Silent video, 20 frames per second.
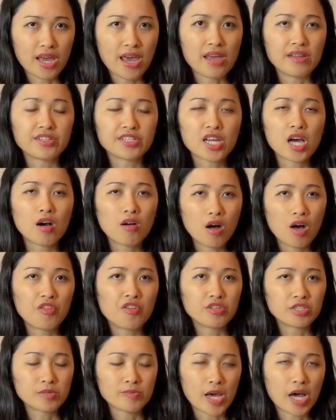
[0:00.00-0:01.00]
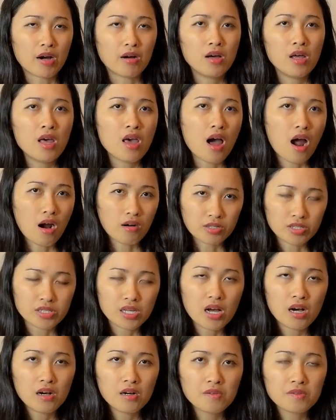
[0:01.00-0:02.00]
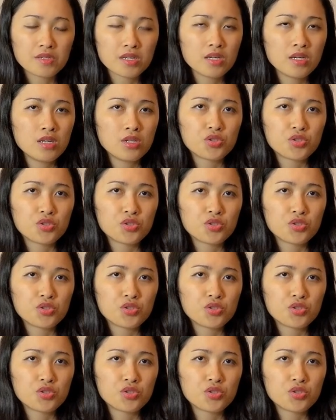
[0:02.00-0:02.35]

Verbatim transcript: and tell others about ourselves,